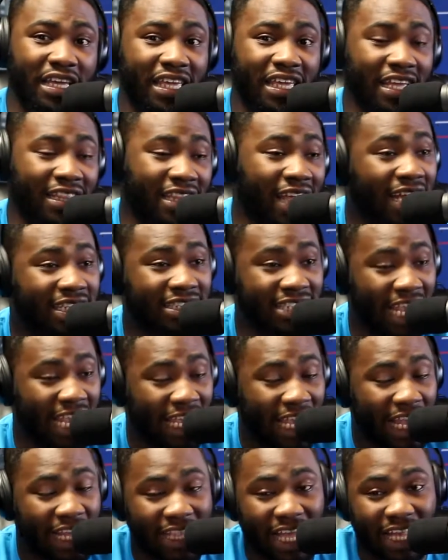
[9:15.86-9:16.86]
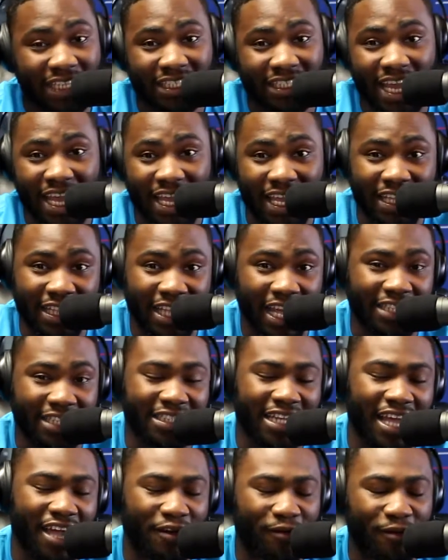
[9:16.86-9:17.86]
Get that check. Get that check. Get that
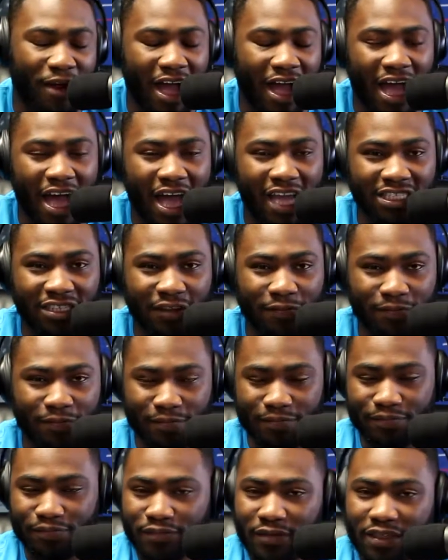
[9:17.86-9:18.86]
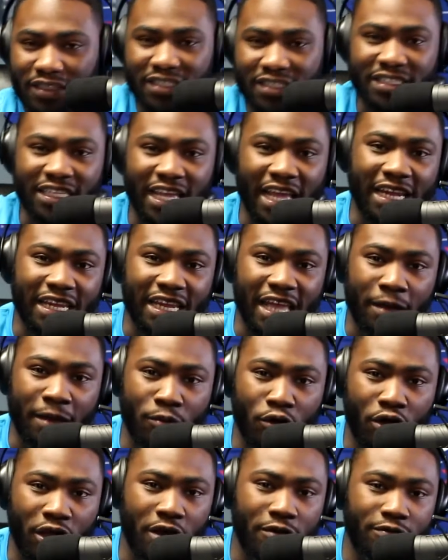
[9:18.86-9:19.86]
check. Right? She said,
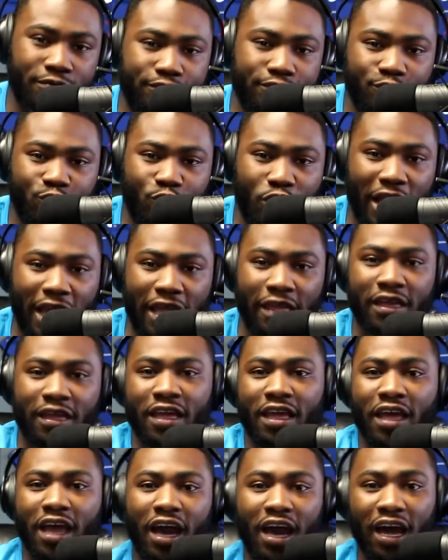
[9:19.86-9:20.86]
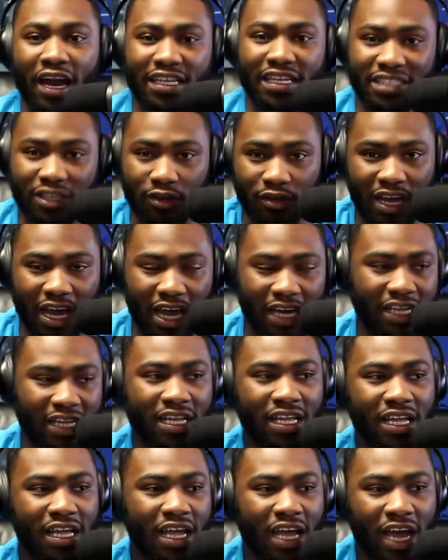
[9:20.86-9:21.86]
"Damn boy, up." Right? That's Lil
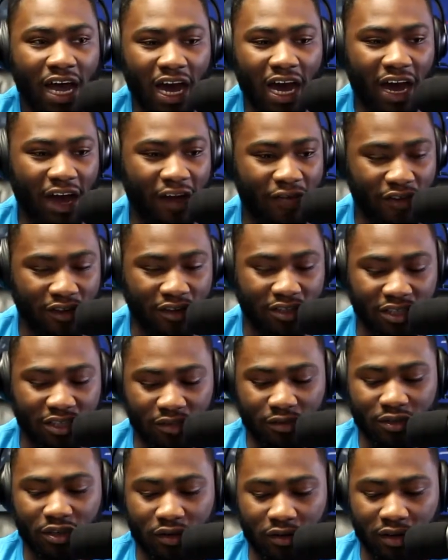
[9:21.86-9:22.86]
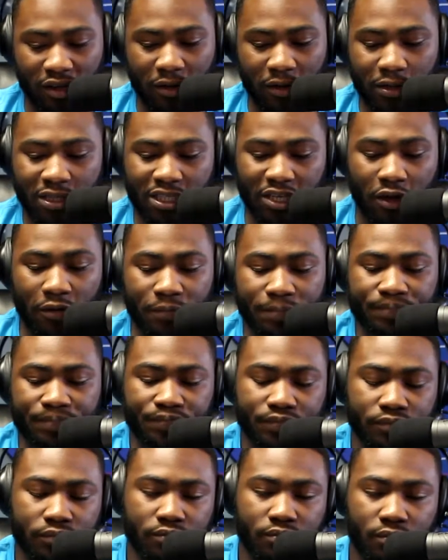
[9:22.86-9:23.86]
Cotty. For those of you who don't know, so
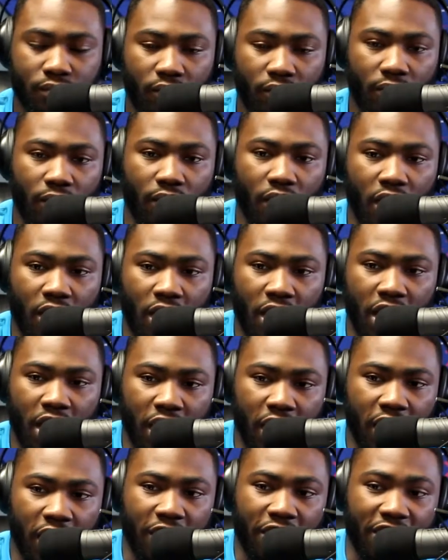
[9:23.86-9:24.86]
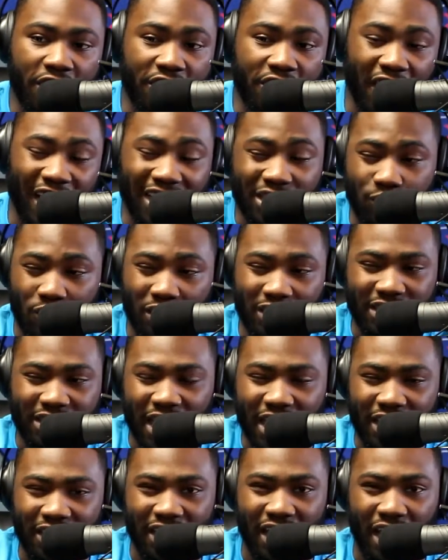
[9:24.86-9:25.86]
that's one
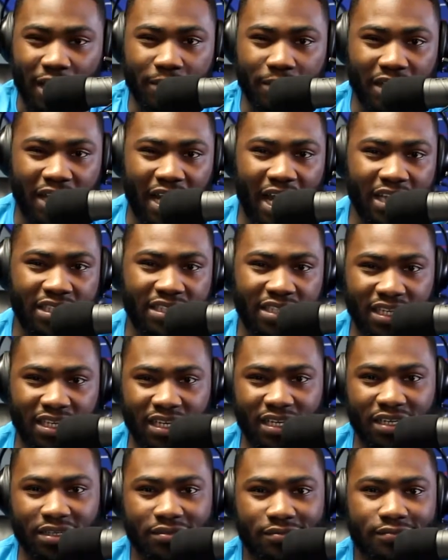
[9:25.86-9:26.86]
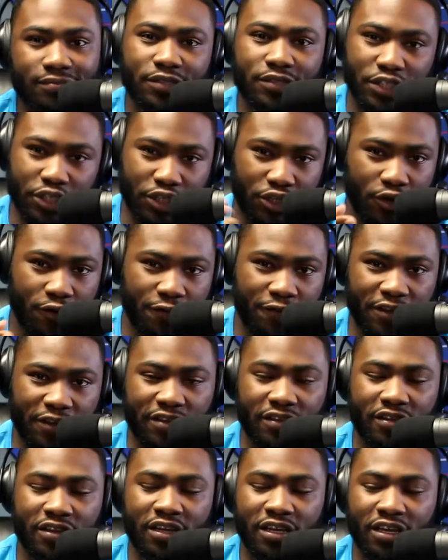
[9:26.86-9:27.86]
take that I'm gonna have to. You're
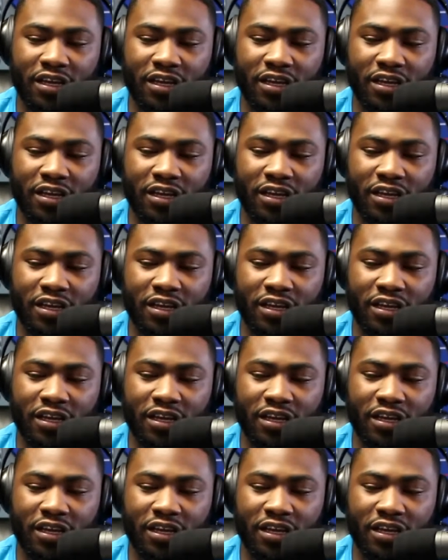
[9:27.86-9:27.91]
goofy.